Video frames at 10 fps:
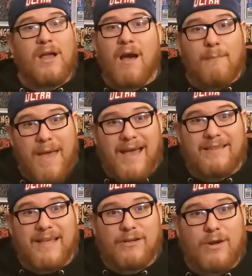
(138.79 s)
Come back
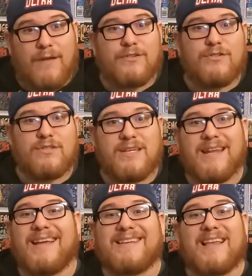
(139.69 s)
later after you've seen
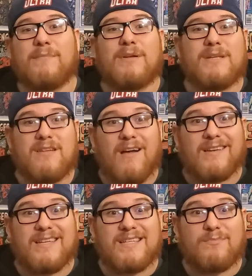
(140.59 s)
it, because I'm going to be
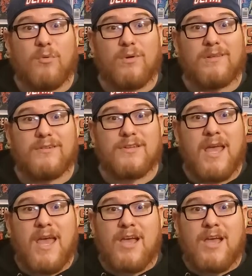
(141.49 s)
talking spoilers.